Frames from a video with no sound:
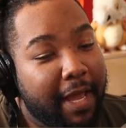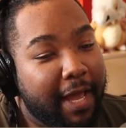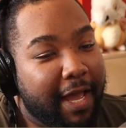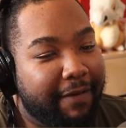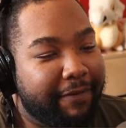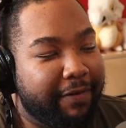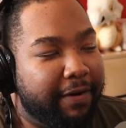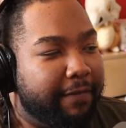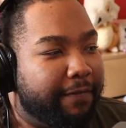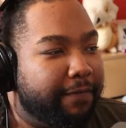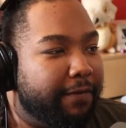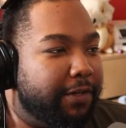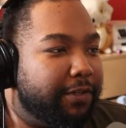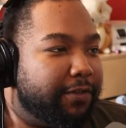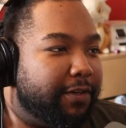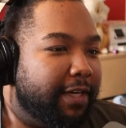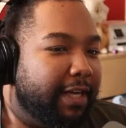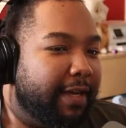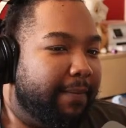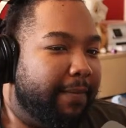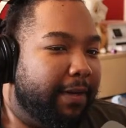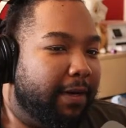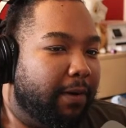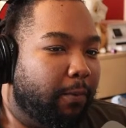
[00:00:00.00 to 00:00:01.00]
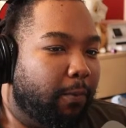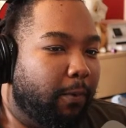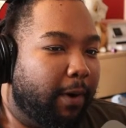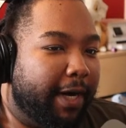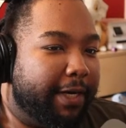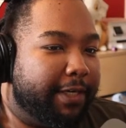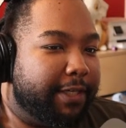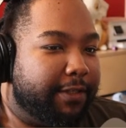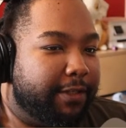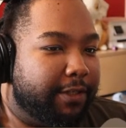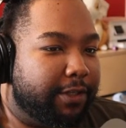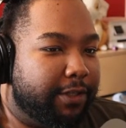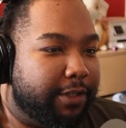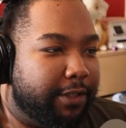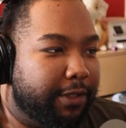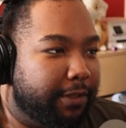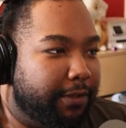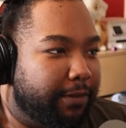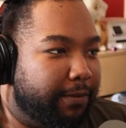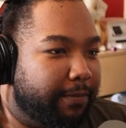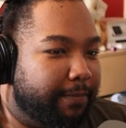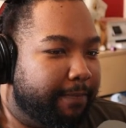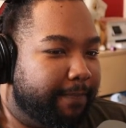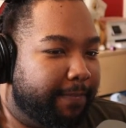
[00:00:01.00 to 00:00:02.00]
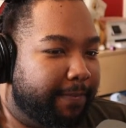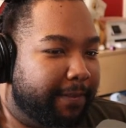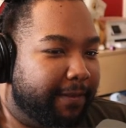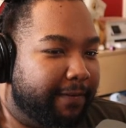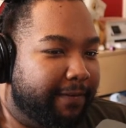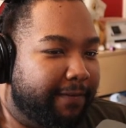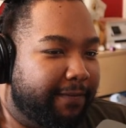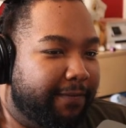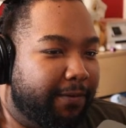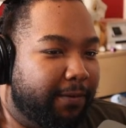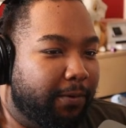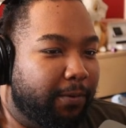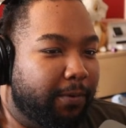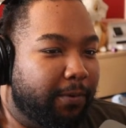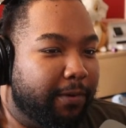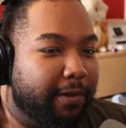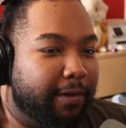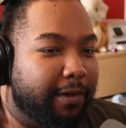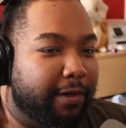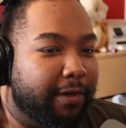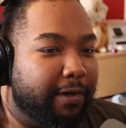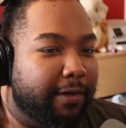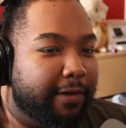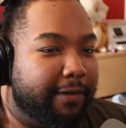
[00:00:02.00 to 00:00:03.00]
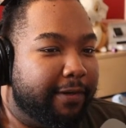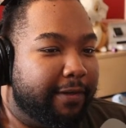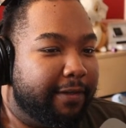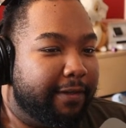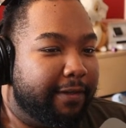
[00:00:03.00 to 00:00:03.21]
Got a friend trying to get me to watch this show. For